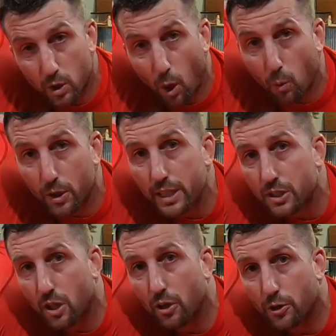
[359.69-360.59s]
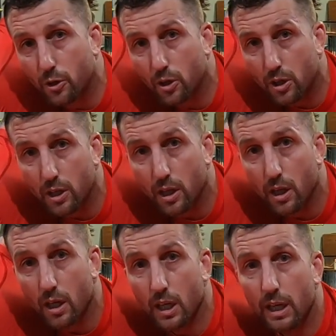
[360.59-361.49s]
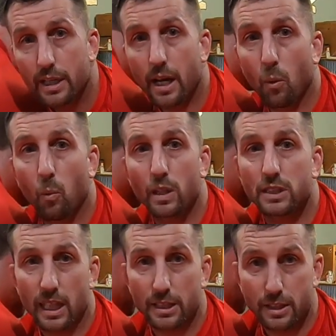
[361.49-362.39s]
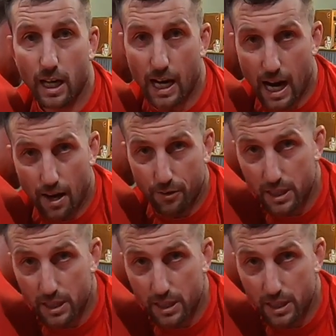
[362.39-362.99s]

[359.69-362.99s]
lowered his underhook. Now once I have